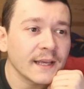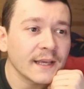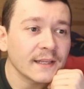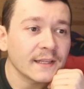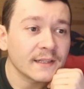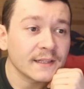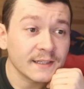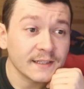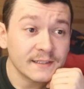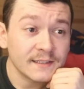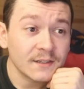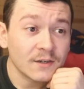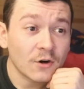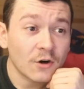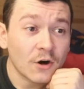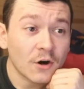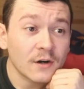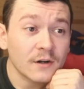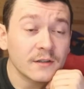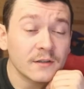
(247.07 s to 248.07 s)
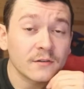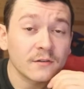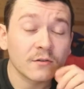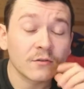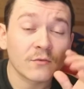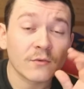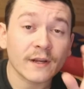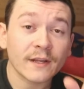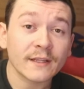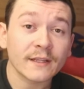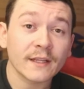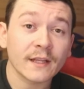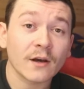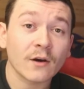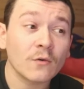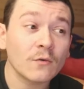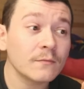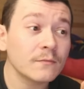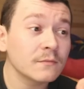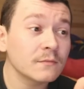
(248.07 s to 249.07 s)
take this card right
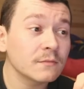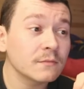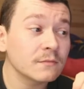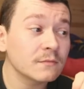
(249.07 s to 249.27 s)
now.